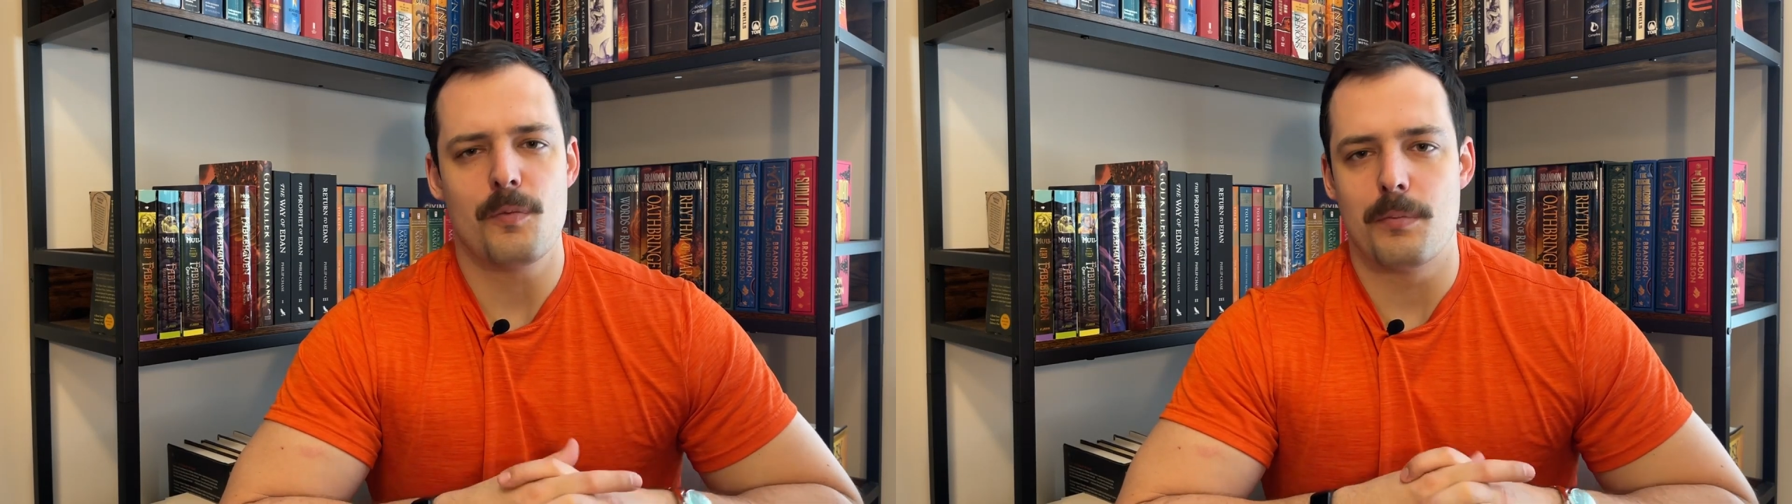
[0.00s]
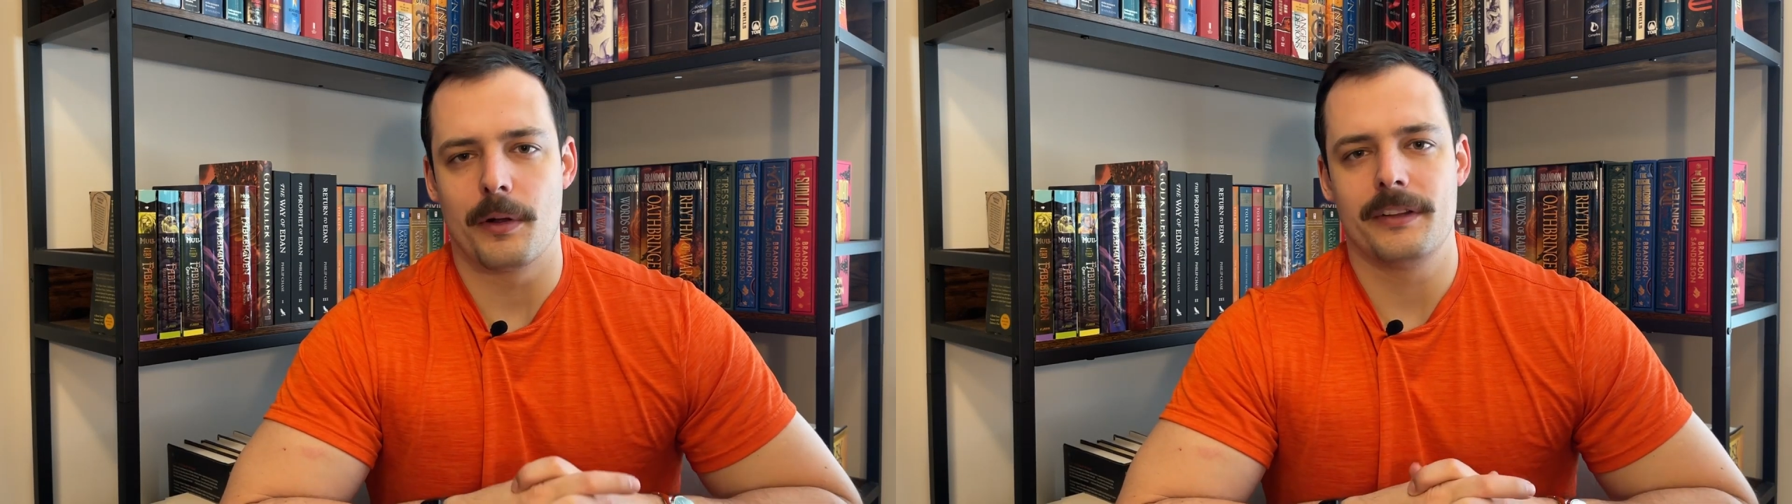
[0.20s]

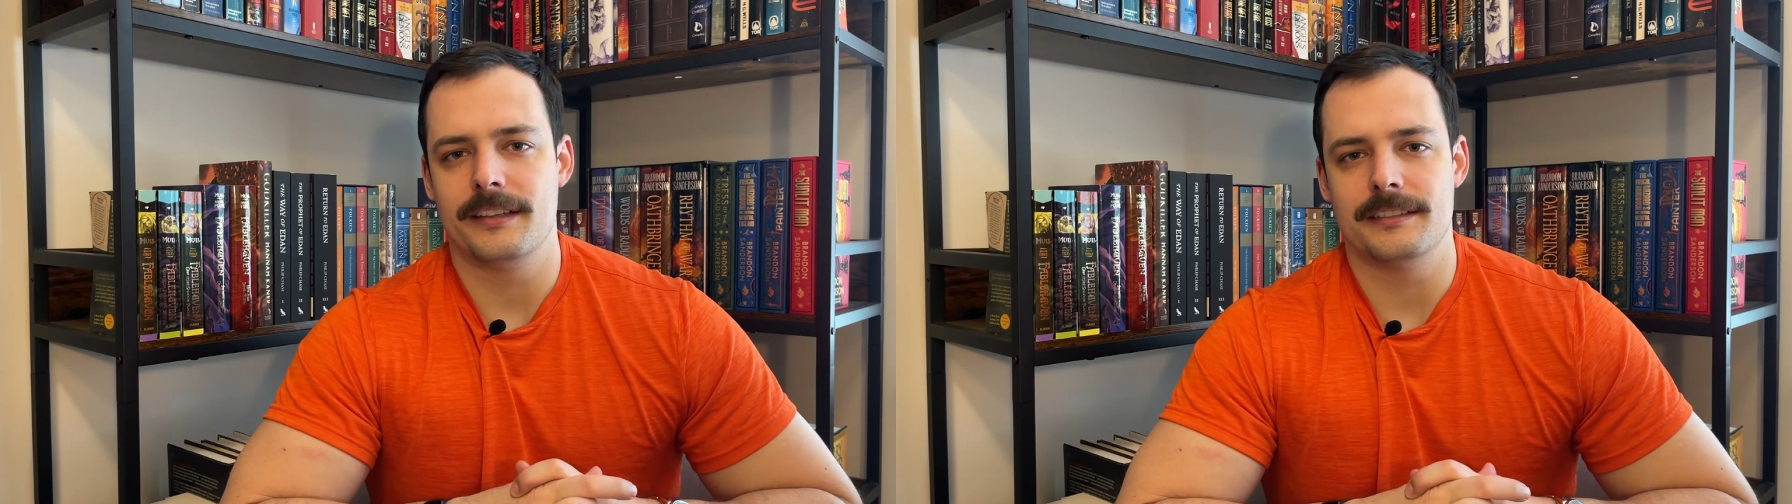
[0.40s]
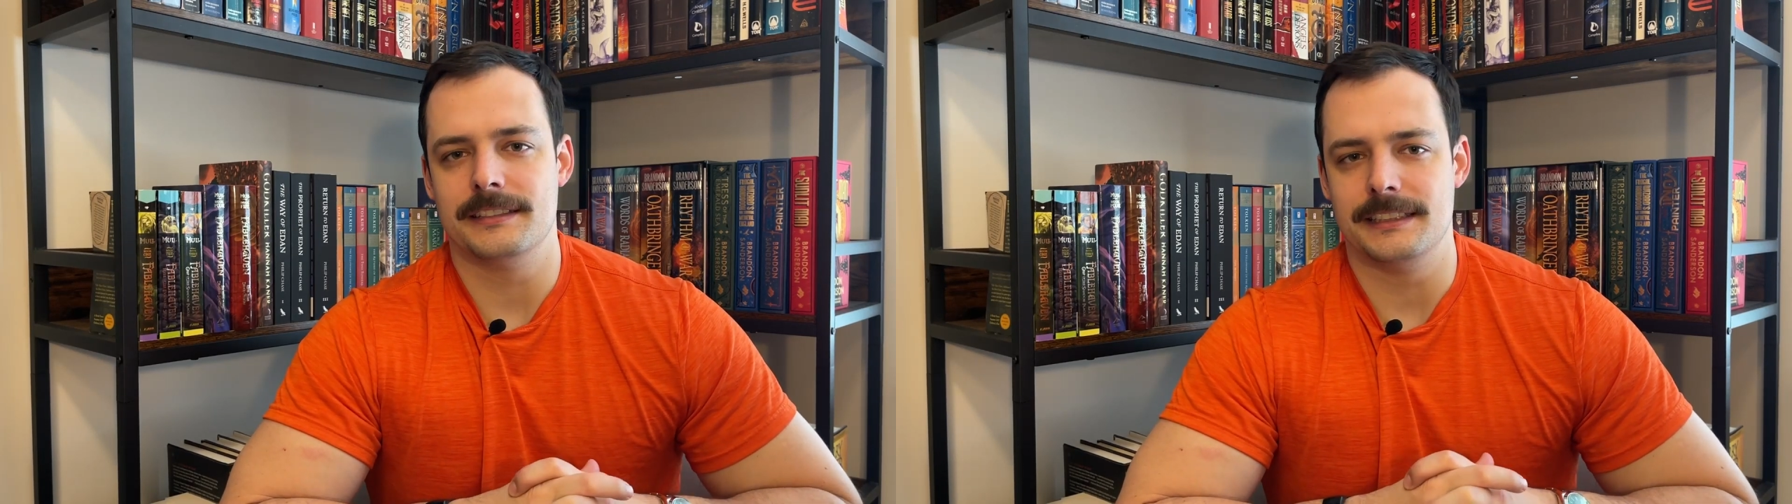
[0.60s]

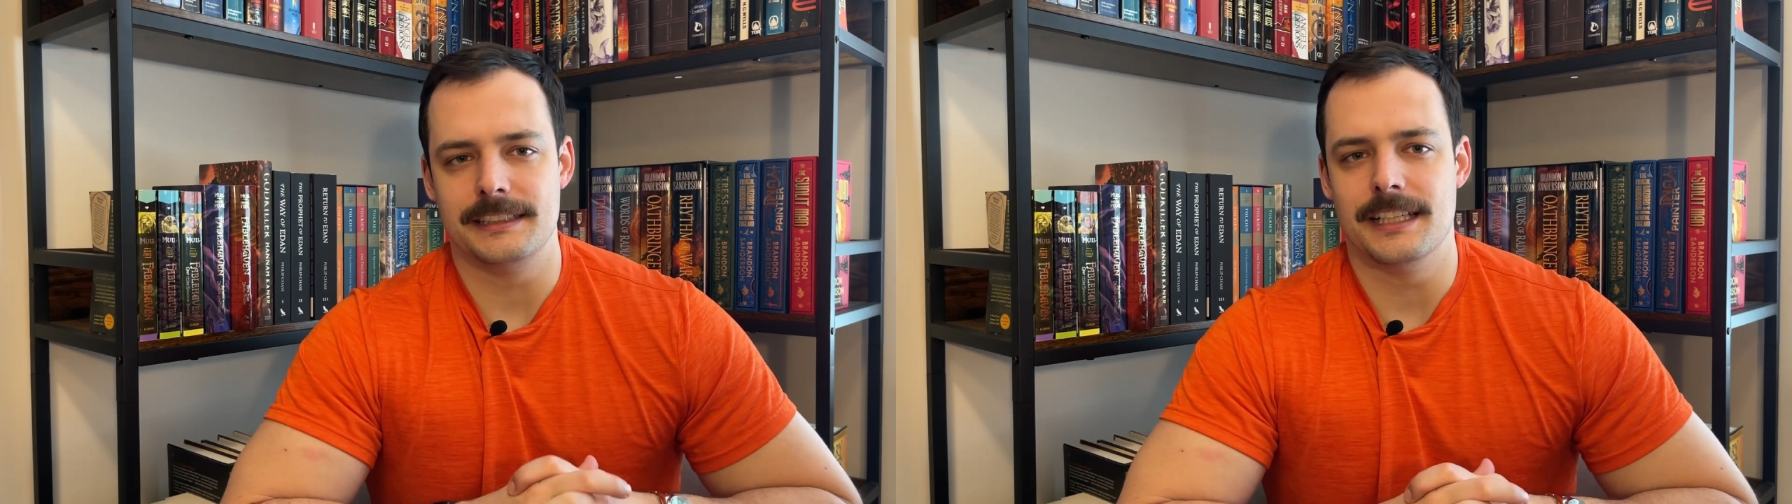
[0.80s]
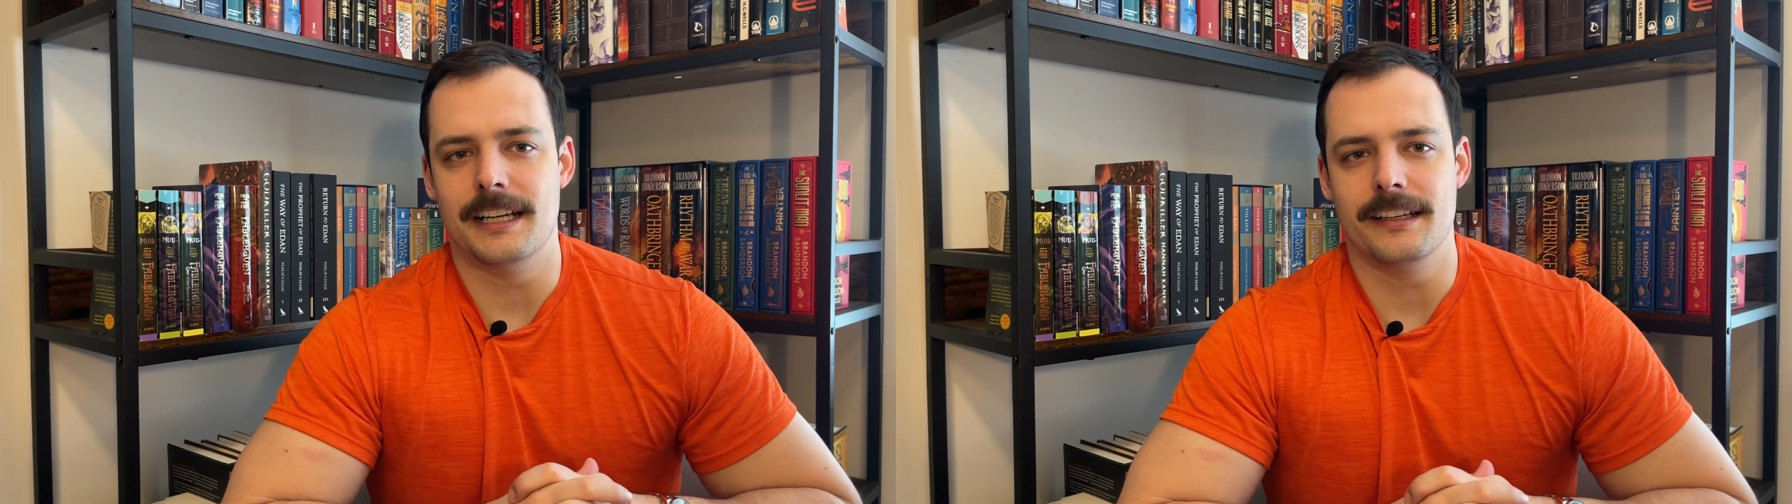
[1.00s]
brilliantly
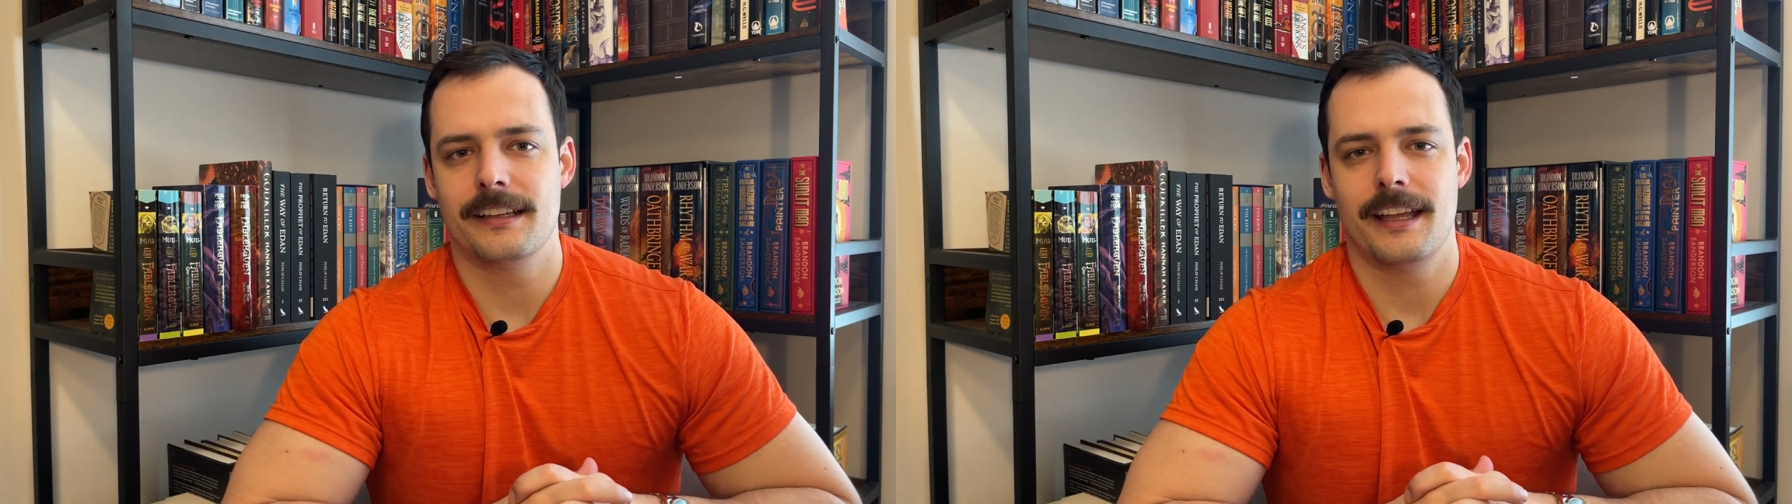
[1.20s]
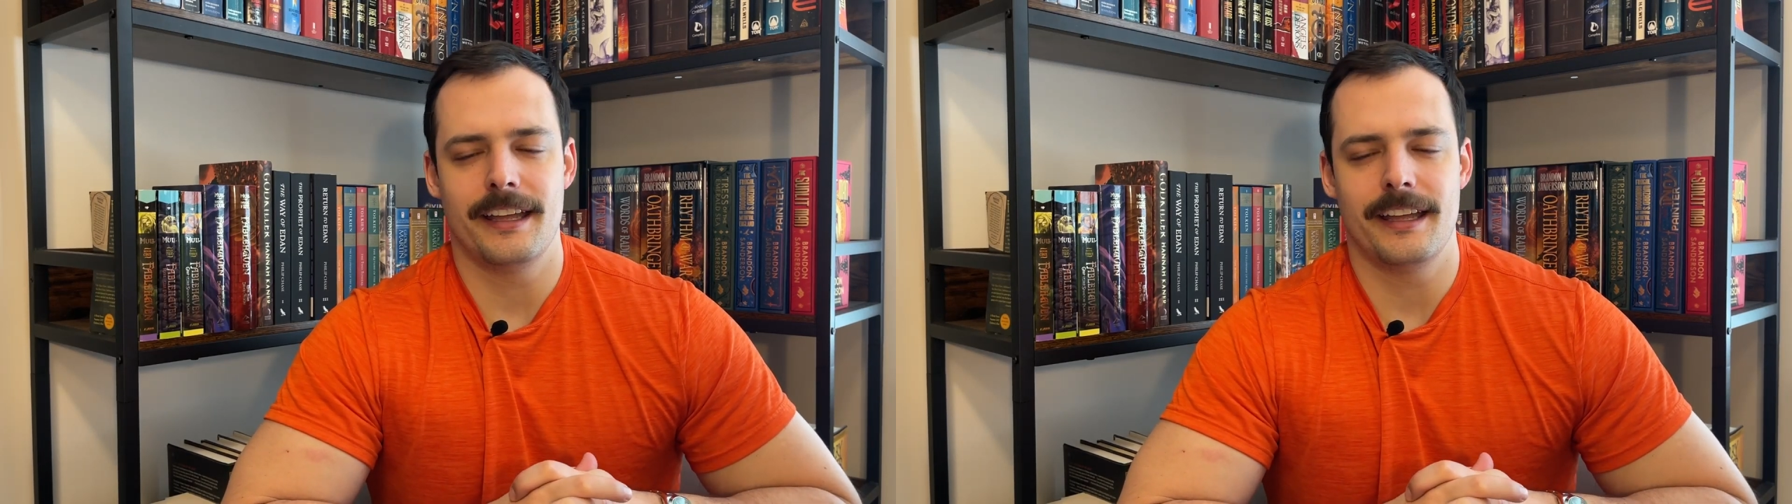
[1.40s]
done,